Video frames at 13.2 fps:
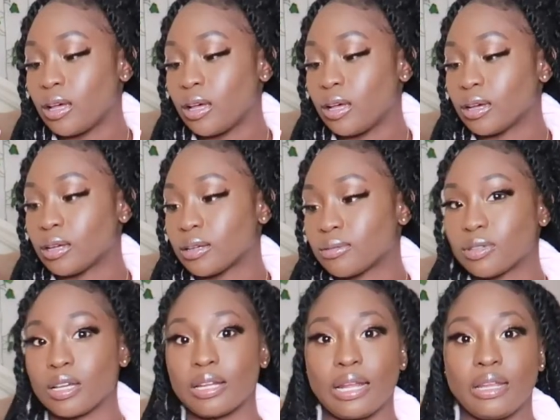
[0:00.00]
a
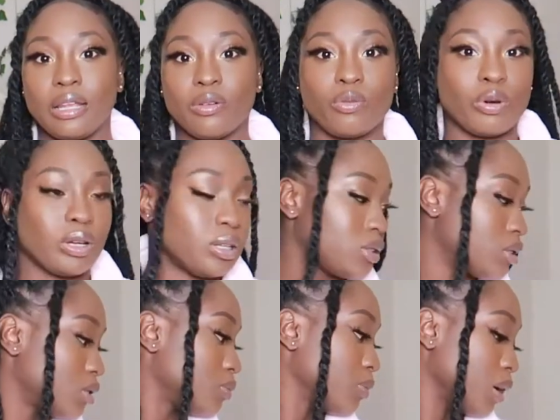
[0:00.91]
good idea of what it
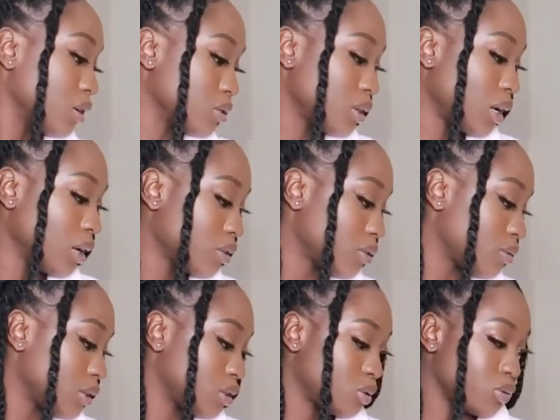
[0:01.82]
smells like.
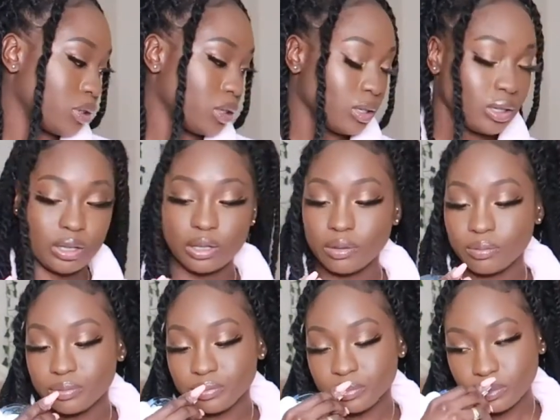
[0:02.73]
It's really good.
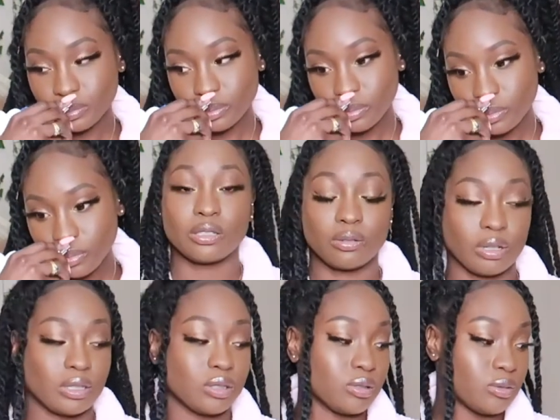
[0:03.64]

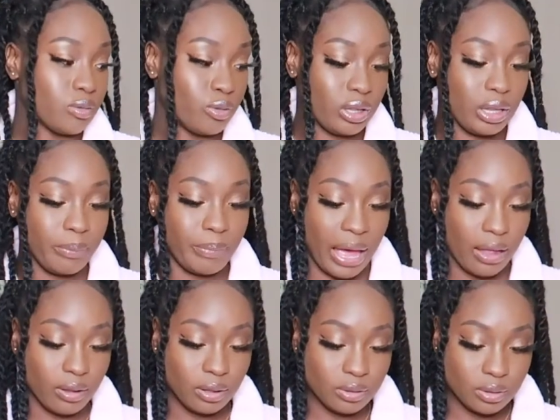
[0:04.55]
It's really
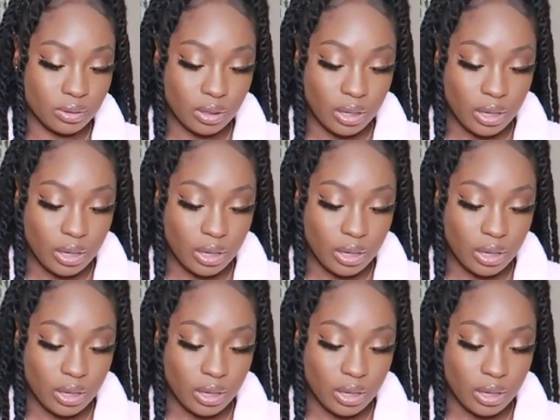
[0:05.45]
balanced.